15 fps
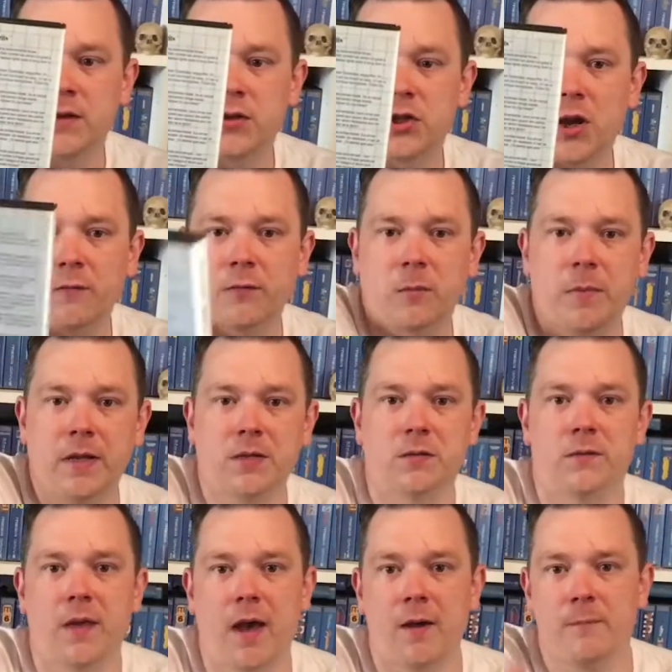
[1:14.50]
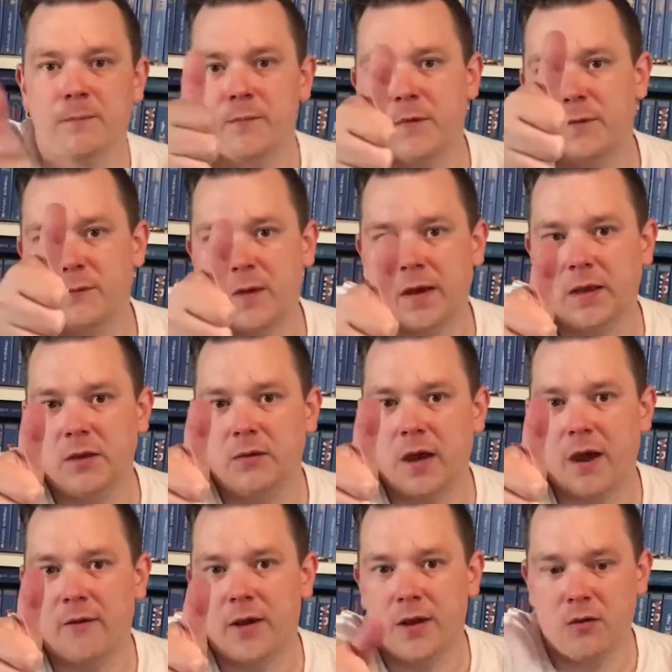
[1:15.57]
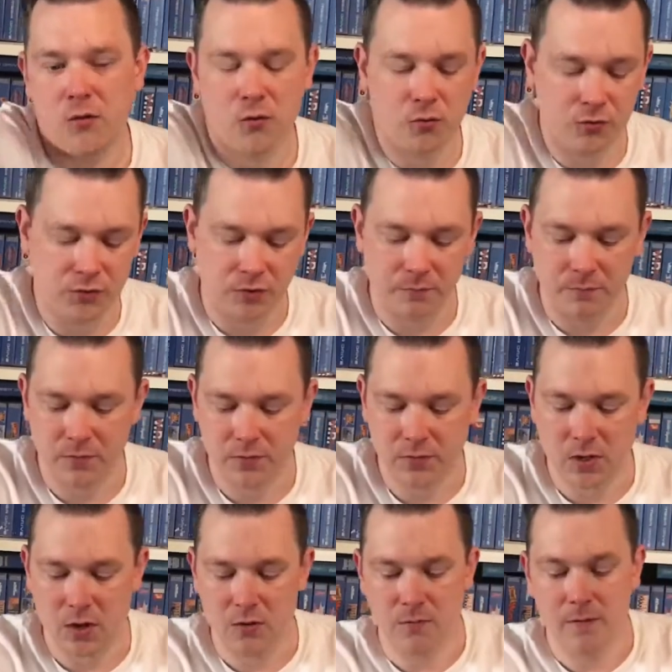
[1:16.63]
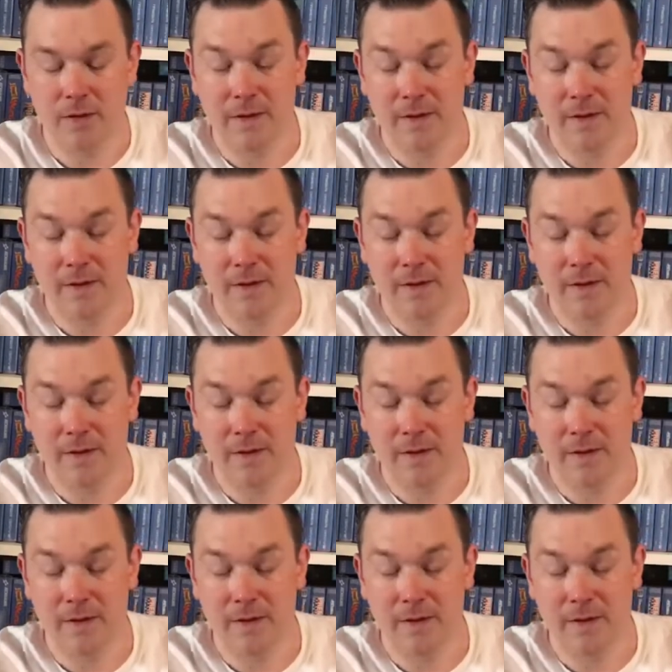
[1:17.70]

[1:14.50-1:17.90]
Chuffed to bits with that. Thank you, Gary. Awesome. So,